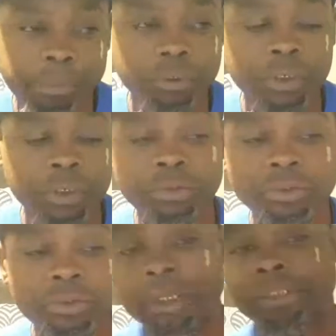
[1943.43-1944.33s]
So there's
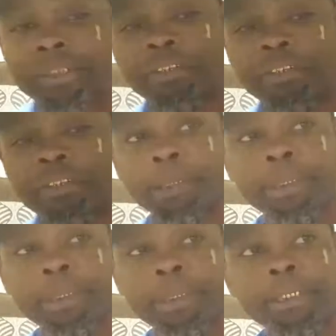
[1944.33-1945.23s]
no reason for me to
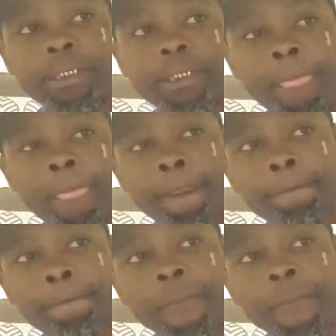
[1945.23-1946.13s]
be,
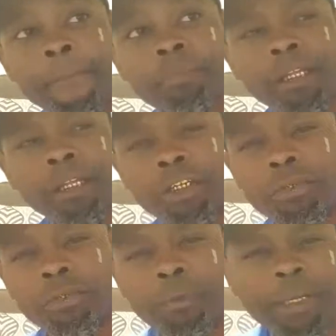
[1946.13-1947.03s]
you
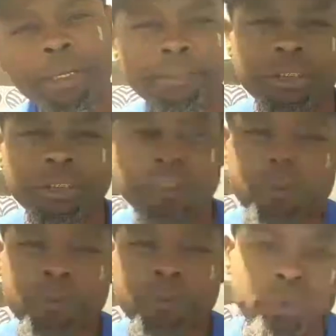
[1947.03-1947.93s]
know, for me, you know,
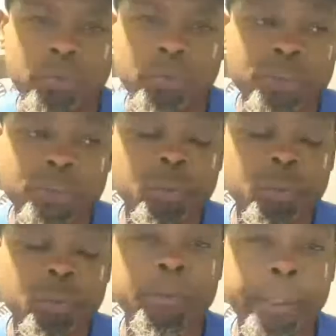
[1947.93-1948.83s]
no, there's no
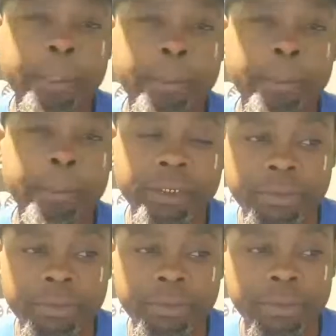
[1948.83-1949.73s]
reason for me to be
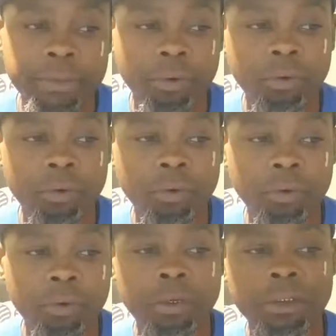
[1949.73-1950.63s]
bitter
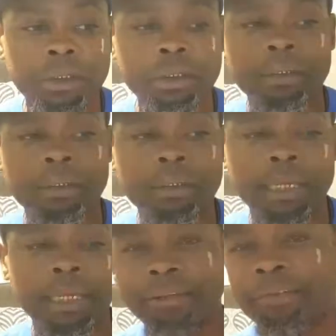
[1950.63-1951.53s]
or
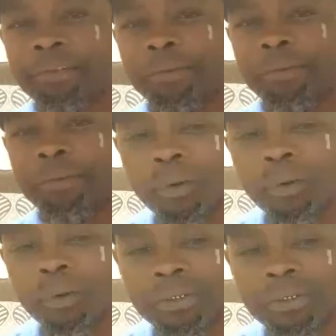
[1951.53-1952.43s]
hateful
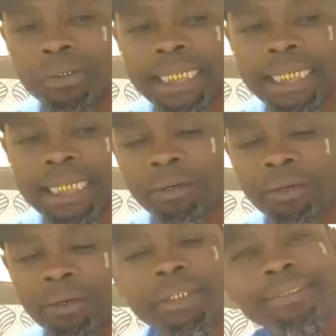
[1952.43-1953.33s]
or saying, you know
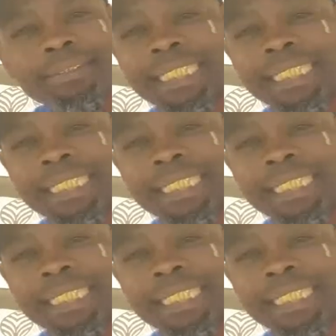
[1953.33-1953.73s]
what, since I